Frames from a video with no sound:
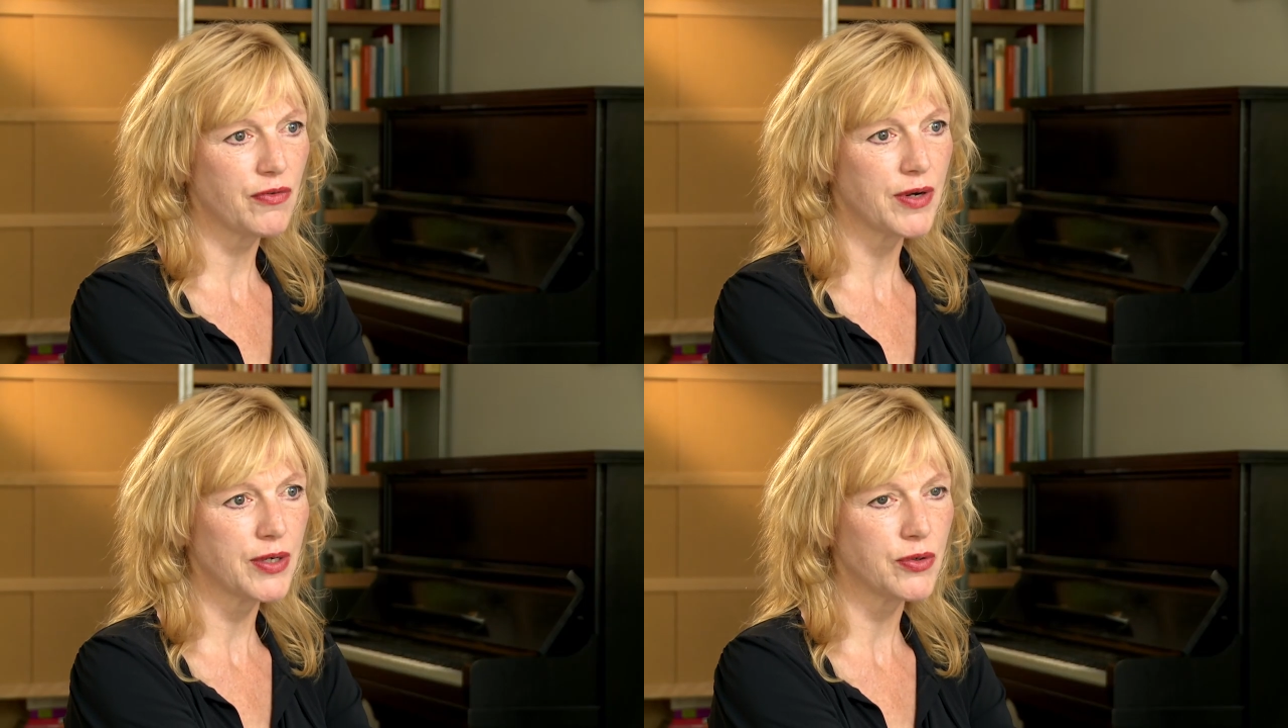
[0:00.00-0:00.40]

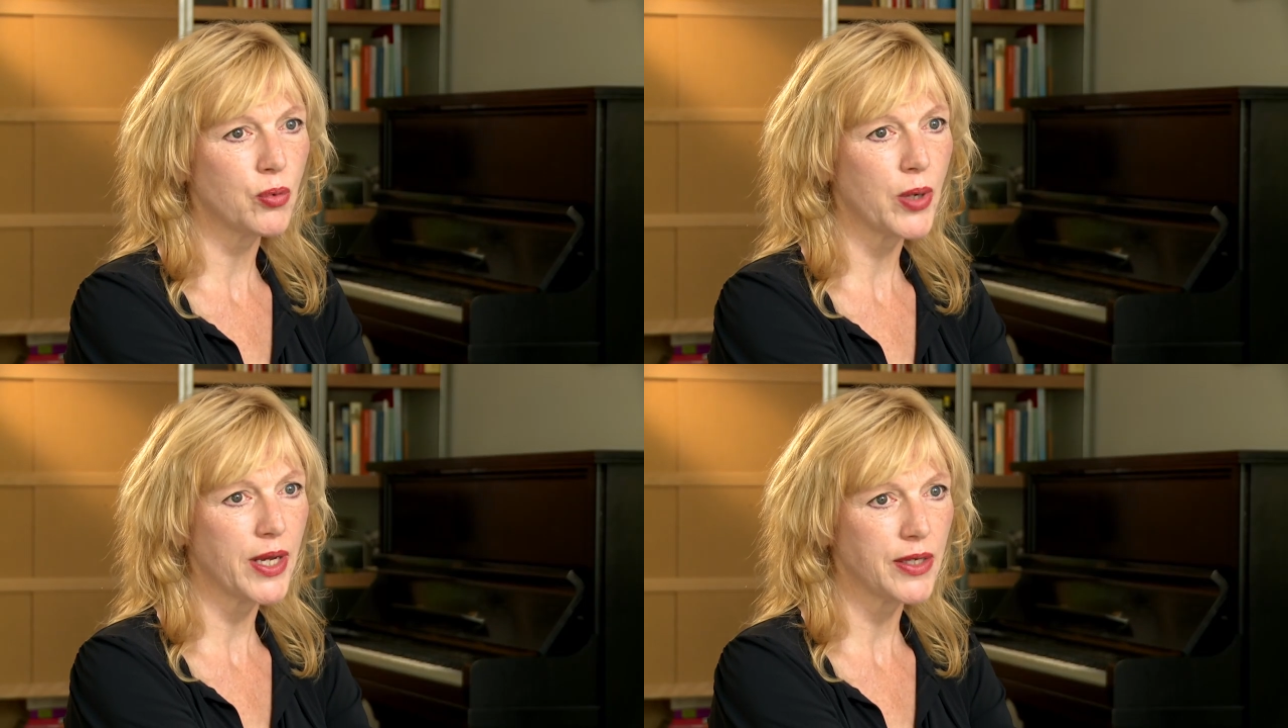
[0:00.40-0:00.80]
very
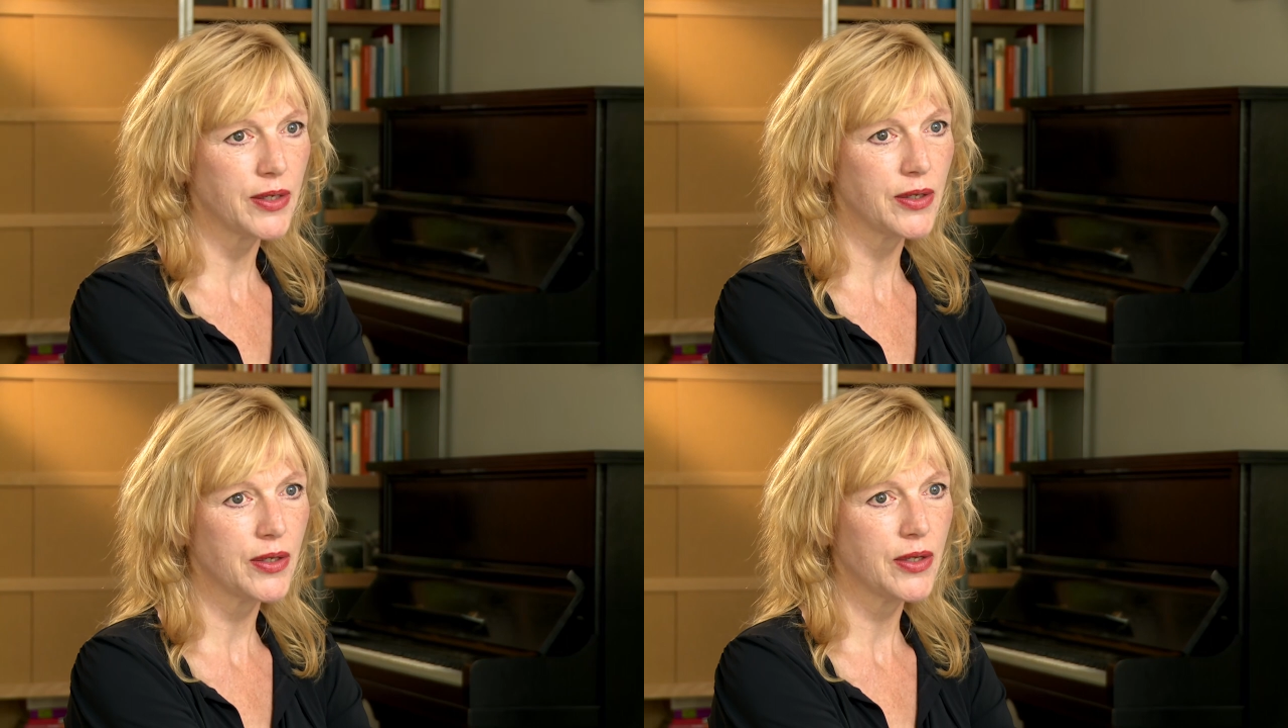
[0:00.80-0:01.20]
good
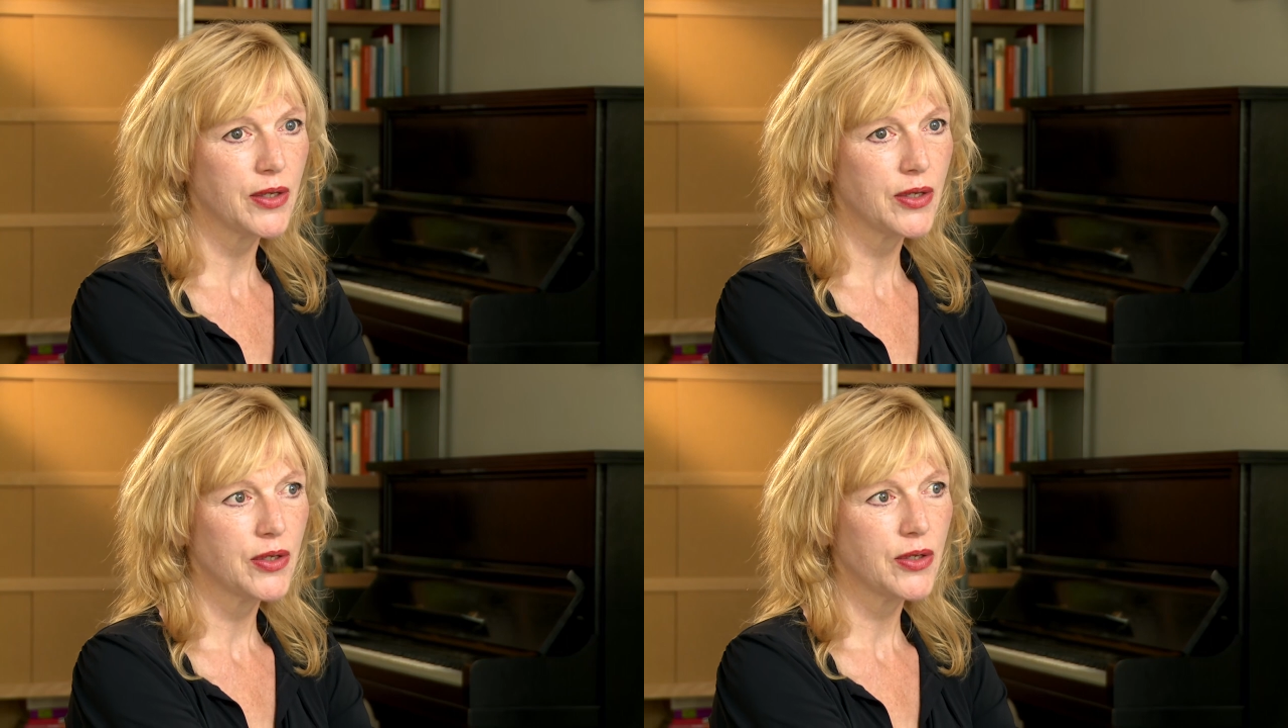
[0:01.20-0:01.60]
way
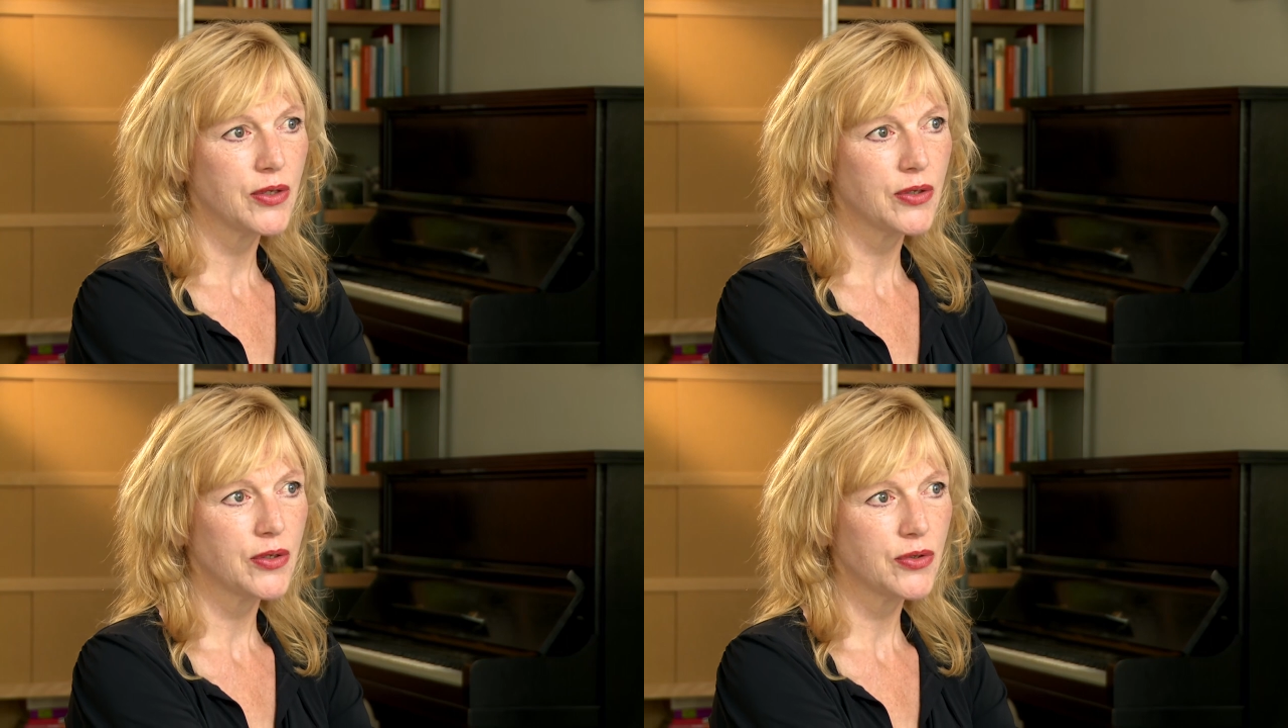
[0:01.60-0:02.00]

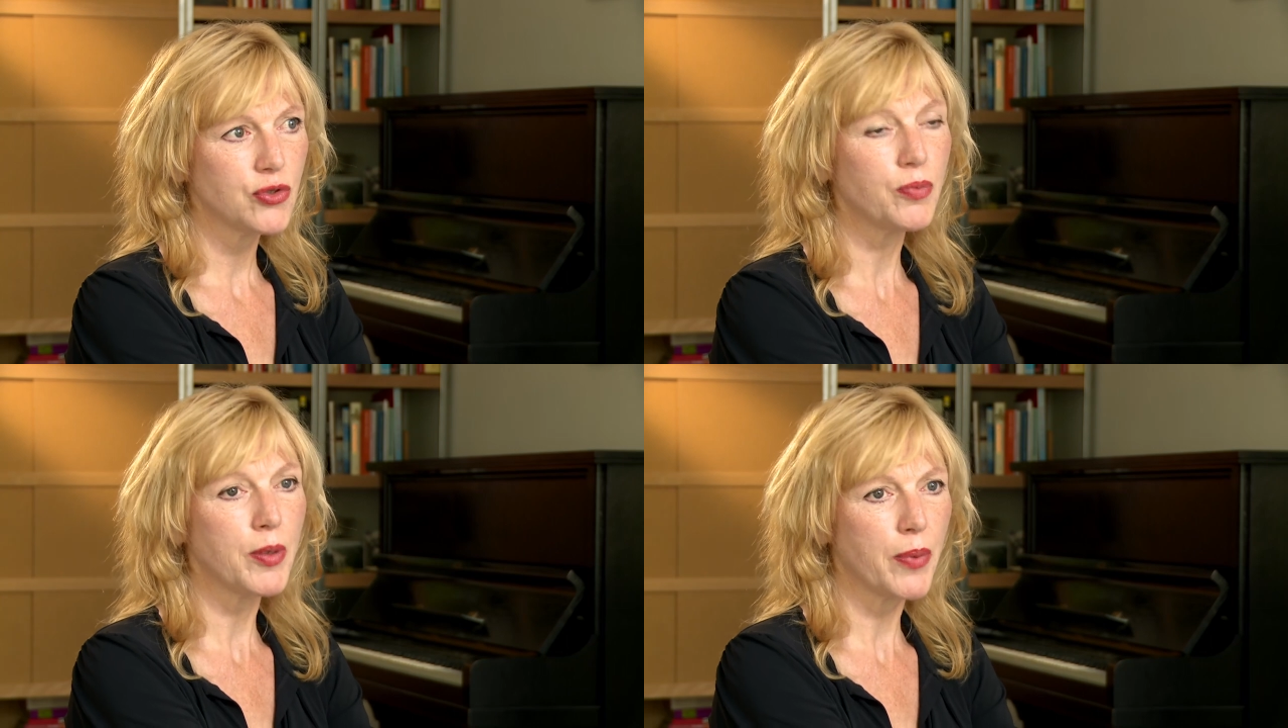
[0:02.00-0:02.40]

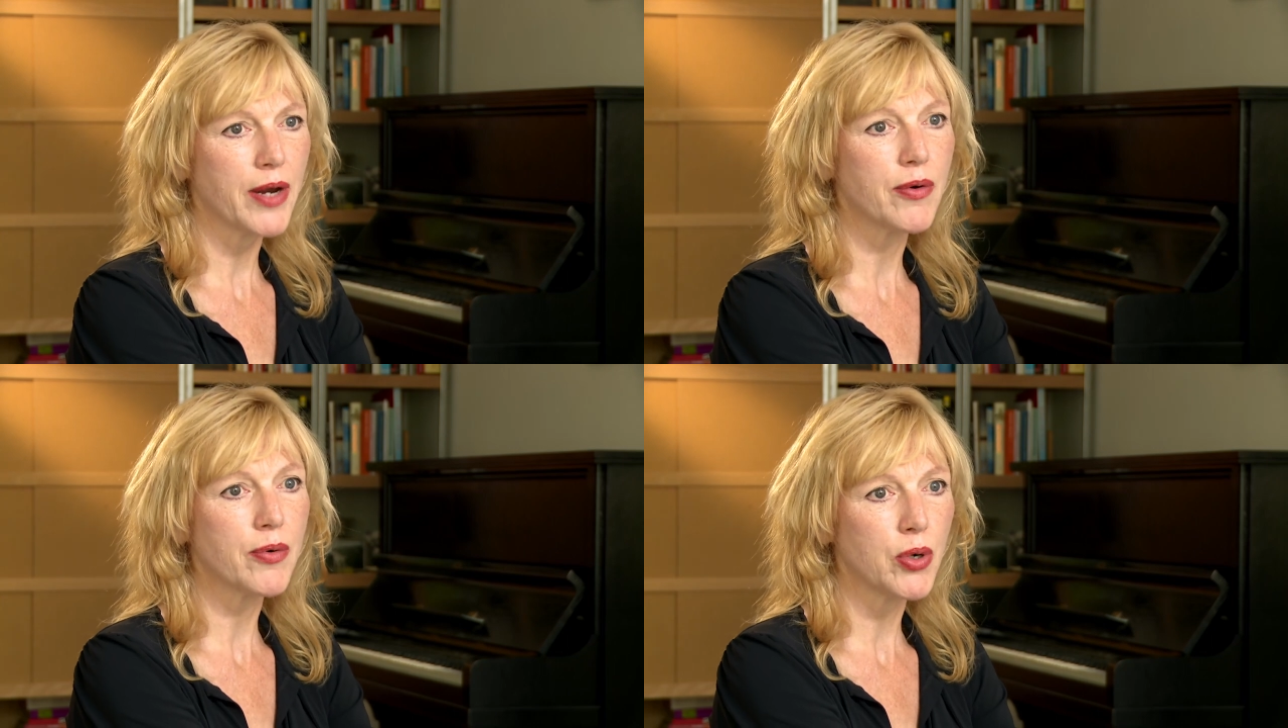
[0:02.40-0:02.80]
to
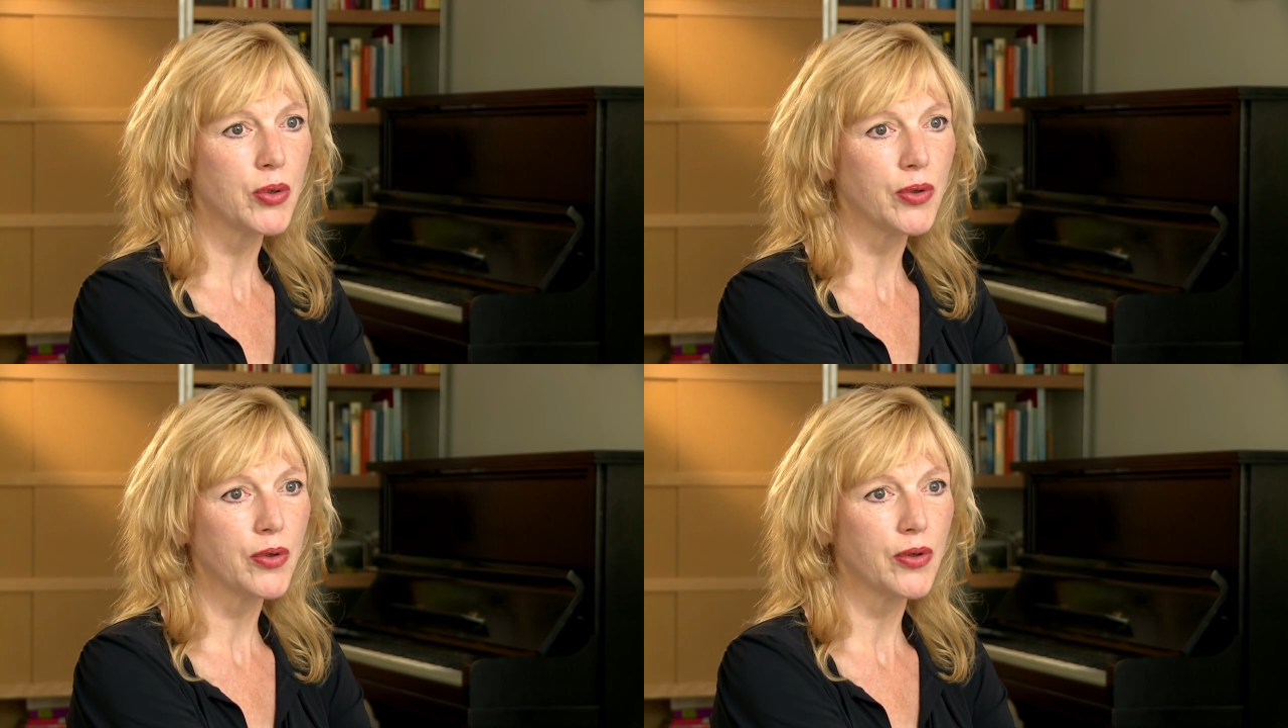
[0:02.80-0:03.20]
prepare a
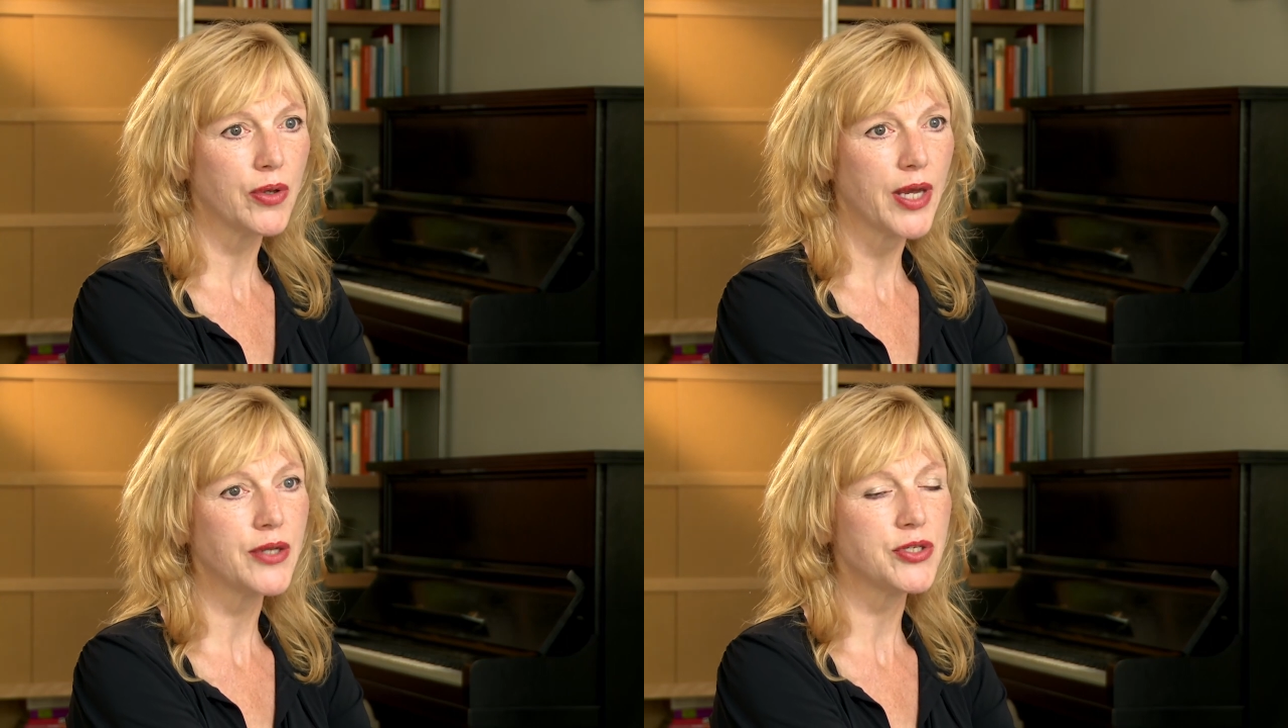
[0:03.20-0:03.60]
role
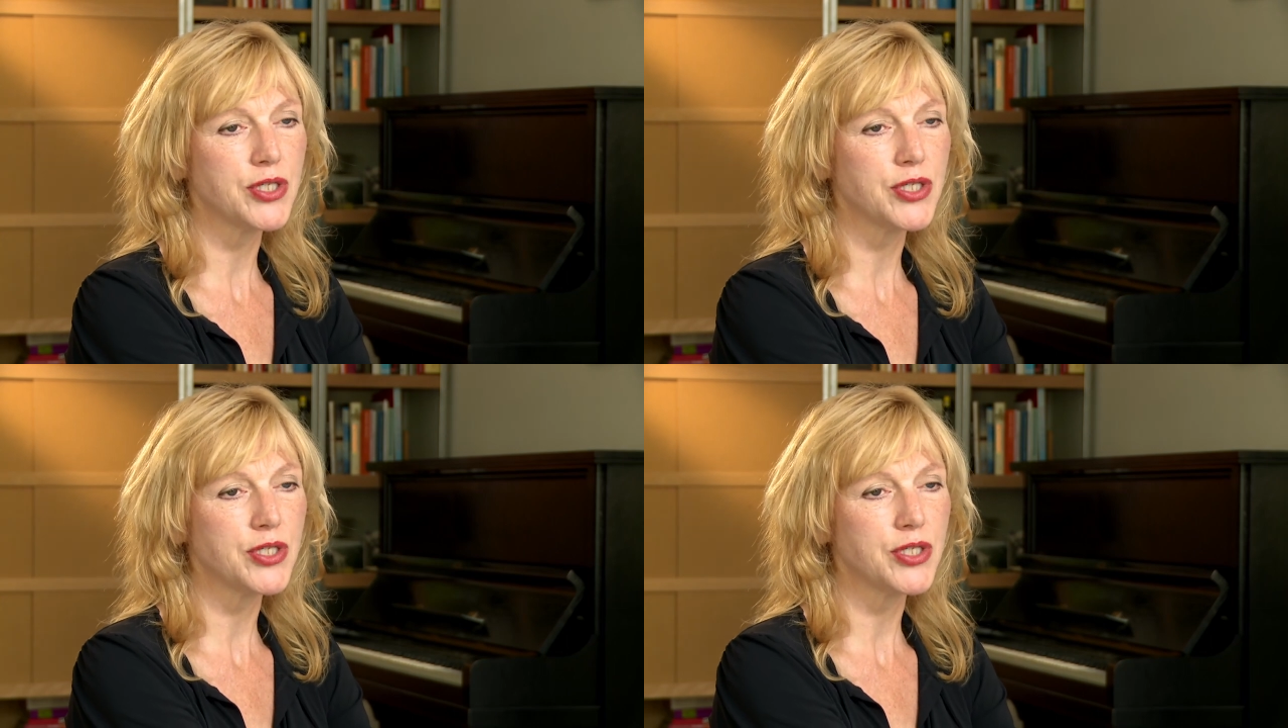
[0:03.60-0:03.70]
and a